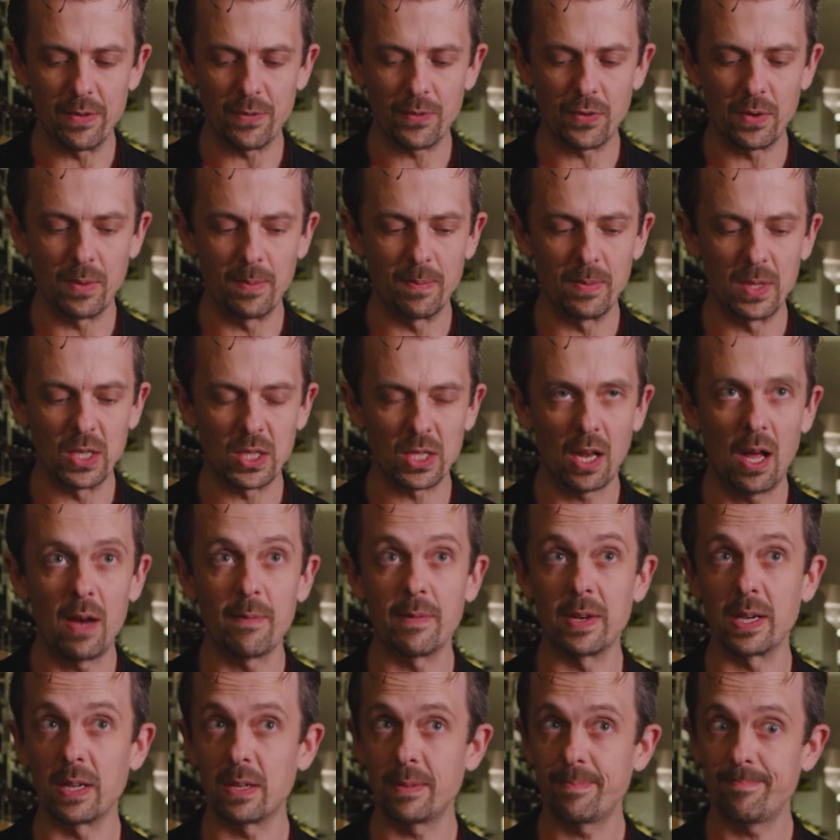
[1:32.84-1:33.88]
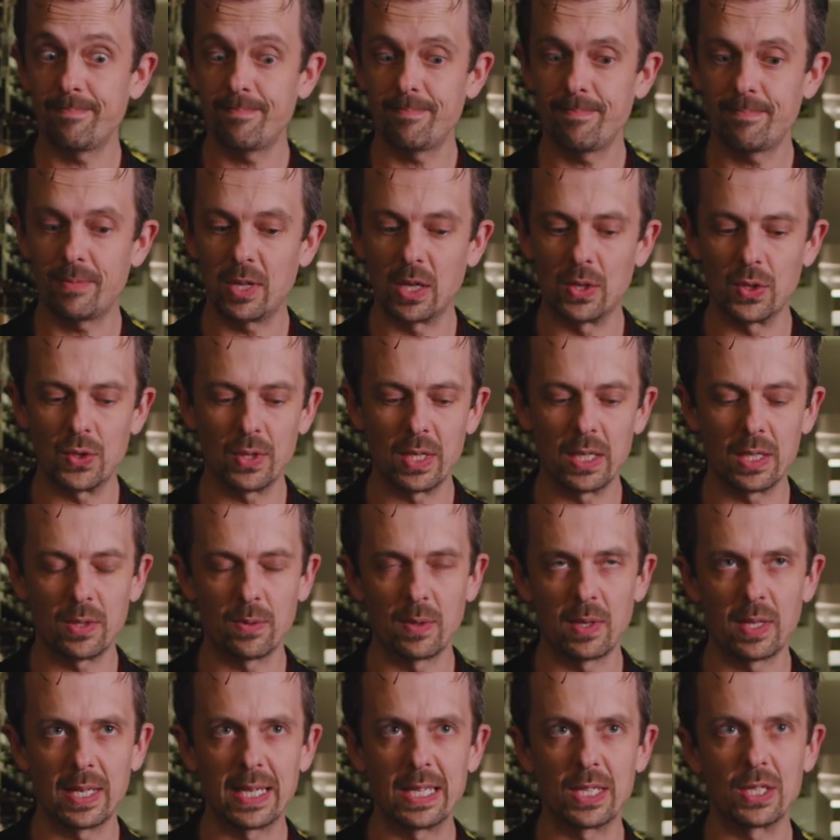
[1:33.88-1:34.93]
from the Slavic countries where
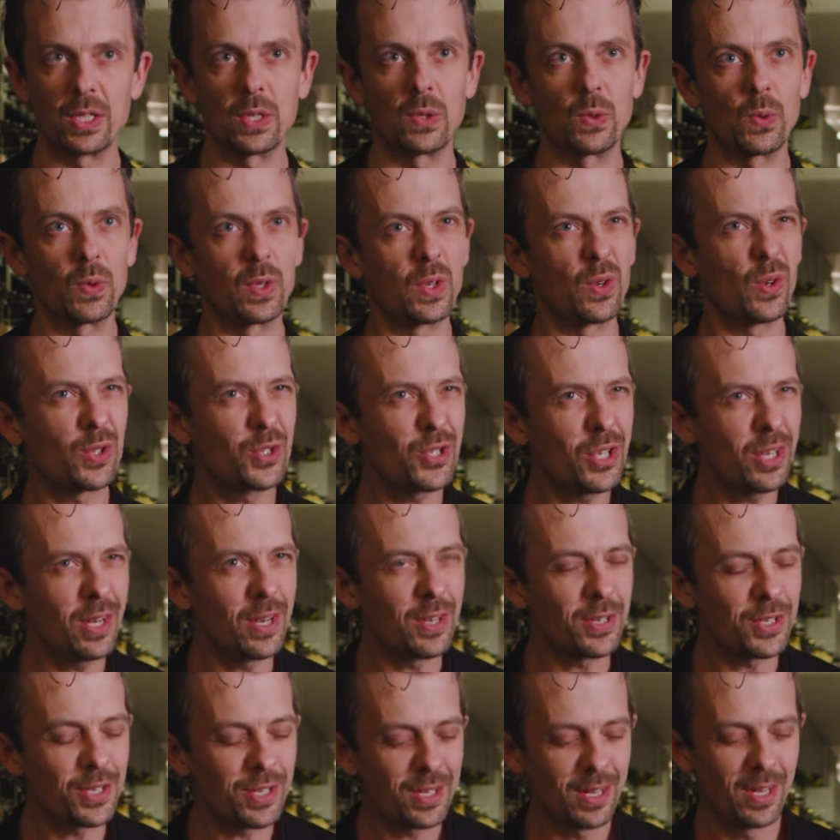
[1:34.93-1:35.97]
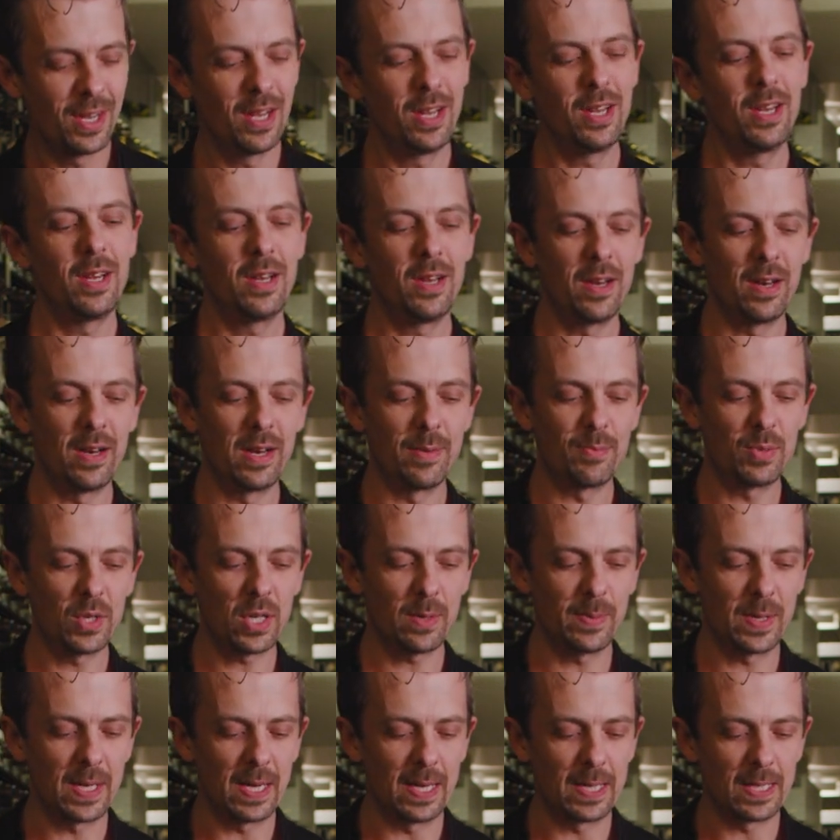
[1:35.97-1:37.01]
the Eastern Orthodox Church
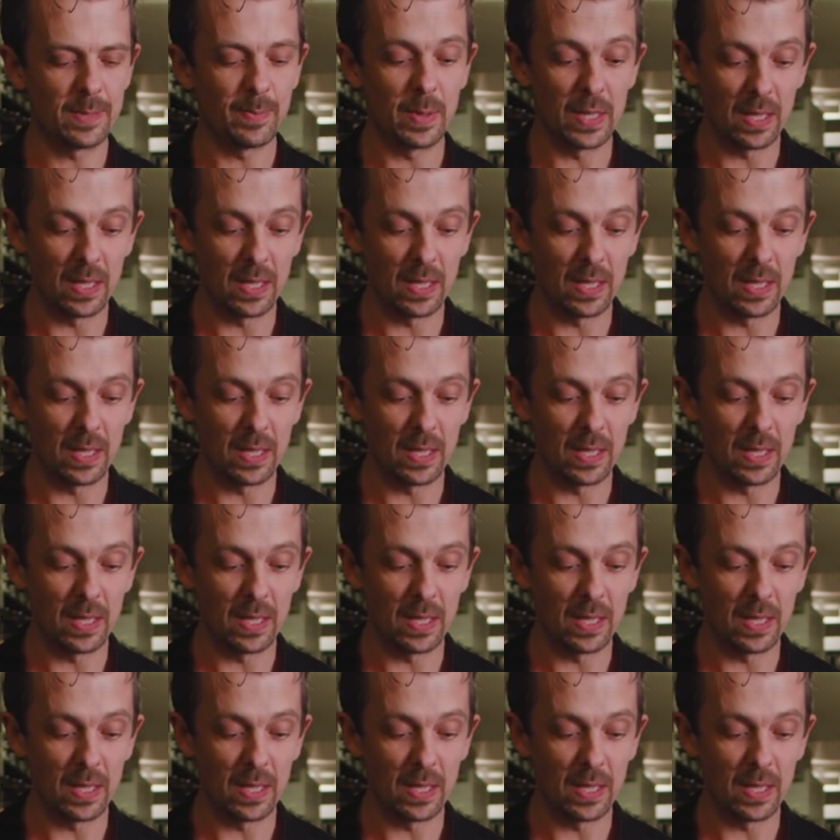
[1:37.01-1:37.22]
predominates, but